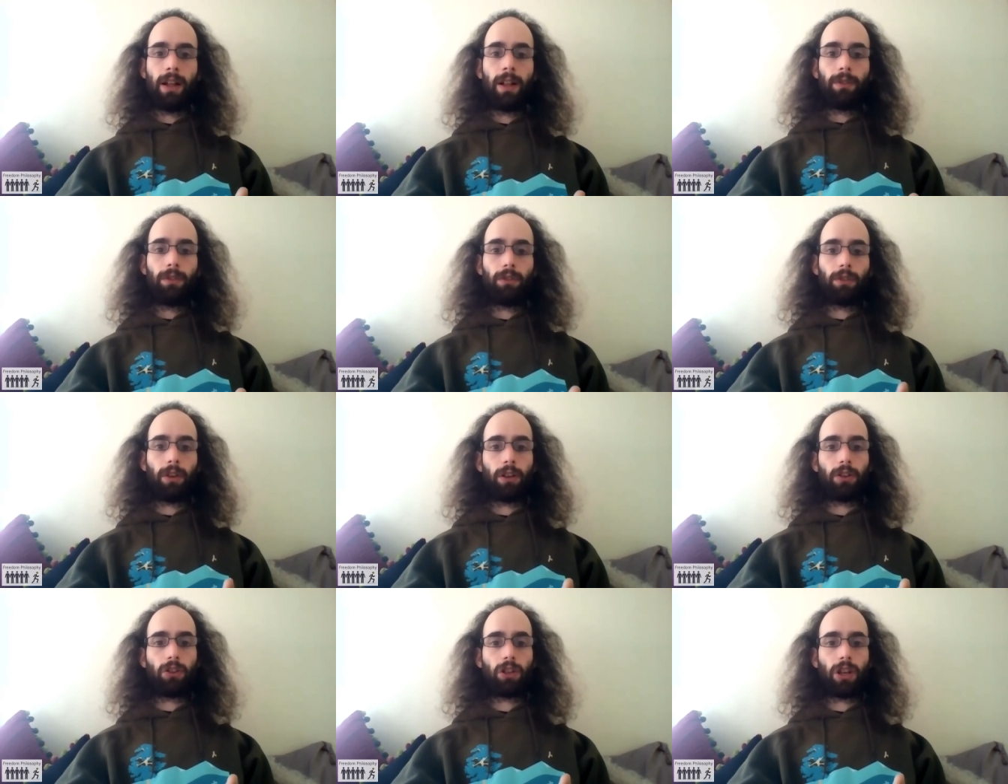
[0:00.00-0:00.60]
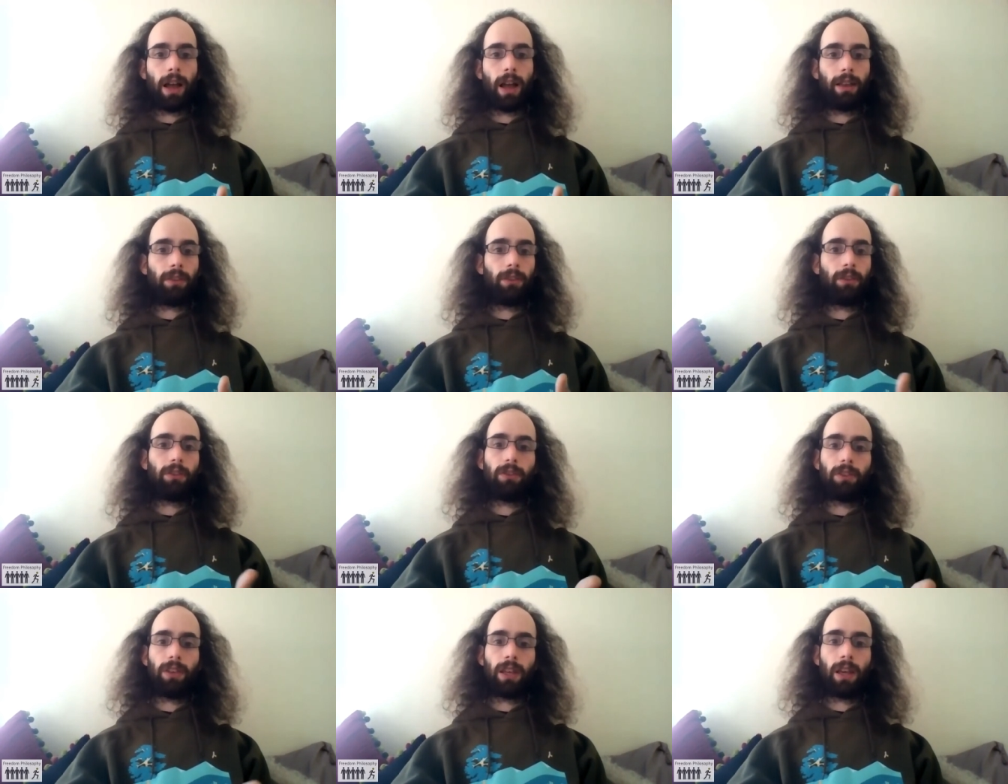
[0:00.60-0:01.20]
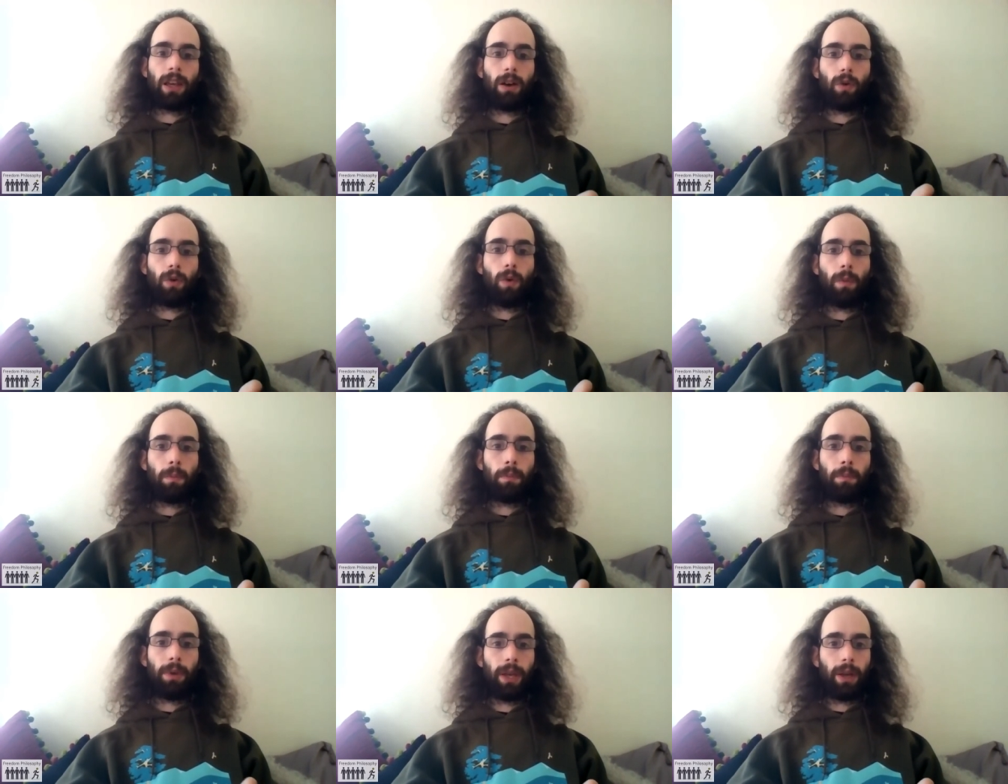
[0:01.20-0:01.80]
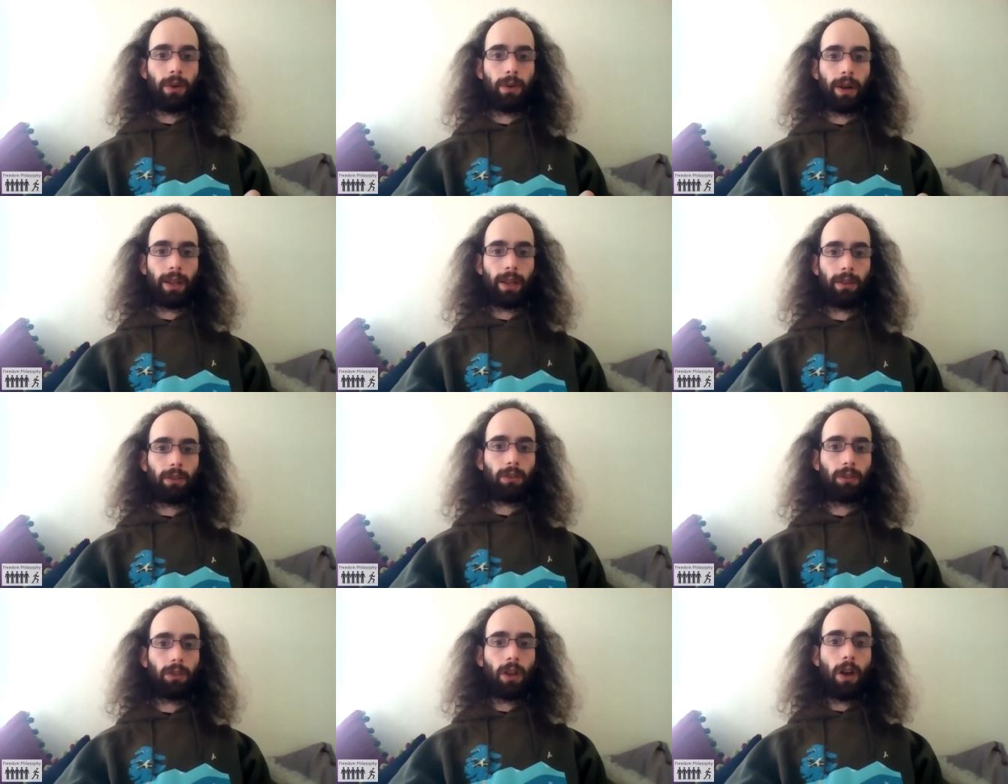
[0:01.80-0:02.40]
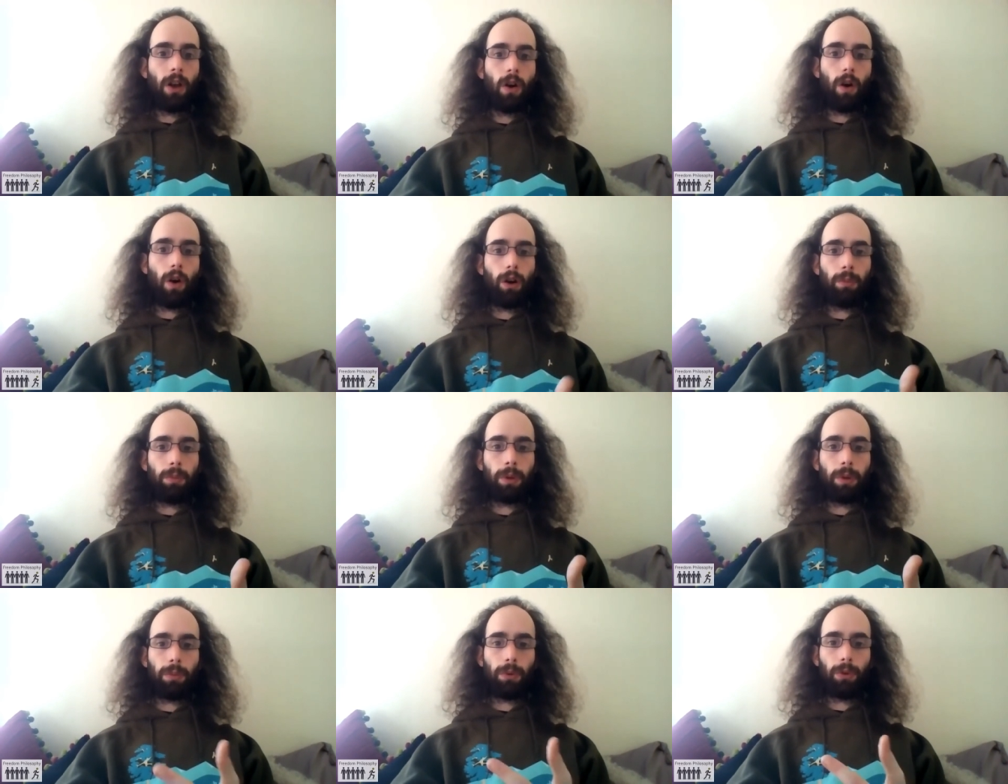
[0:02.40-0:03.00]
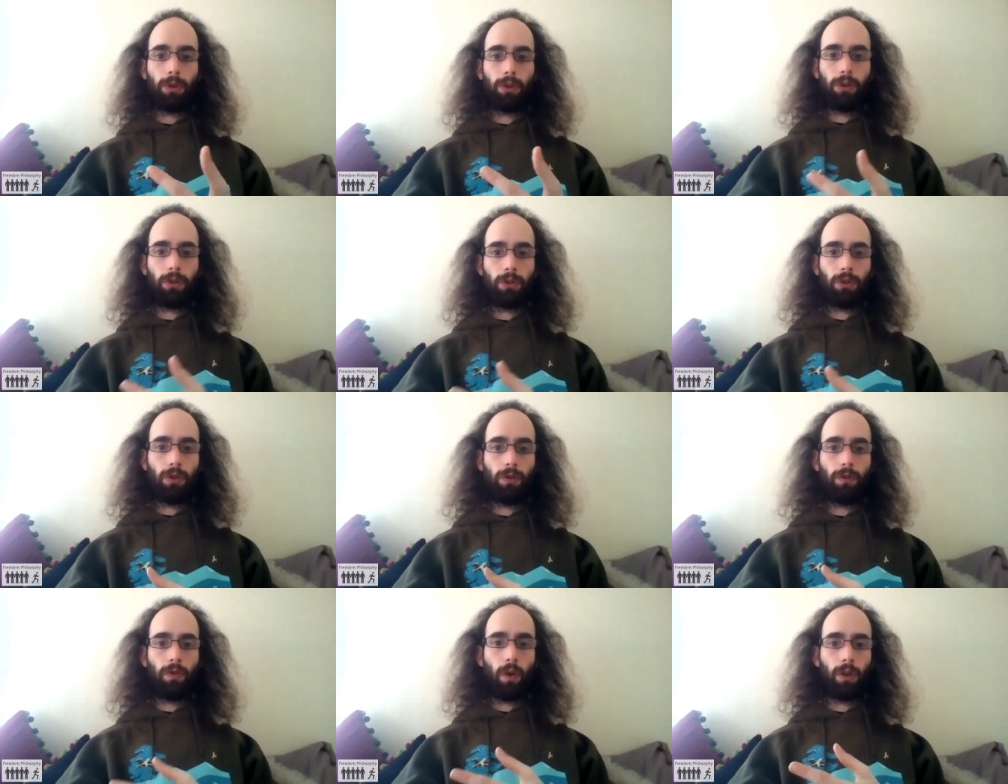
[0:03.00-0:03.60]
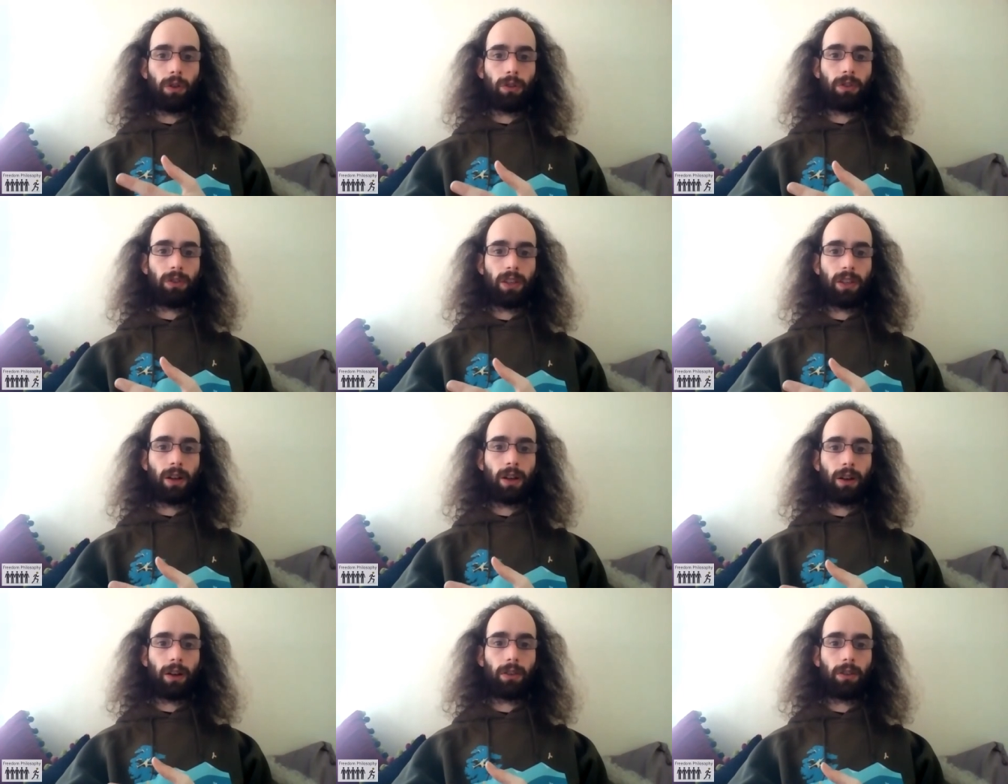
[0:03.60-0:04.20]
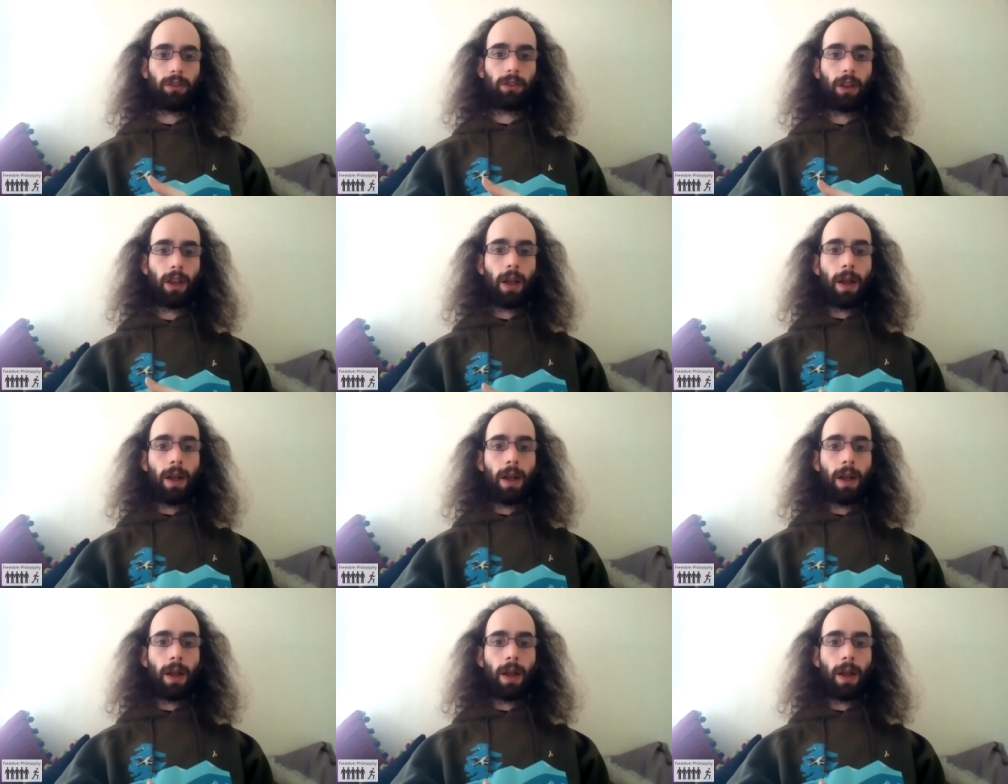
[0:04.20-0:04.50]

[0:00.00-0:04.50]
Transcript: such as stay at home parents or people who do volunteers.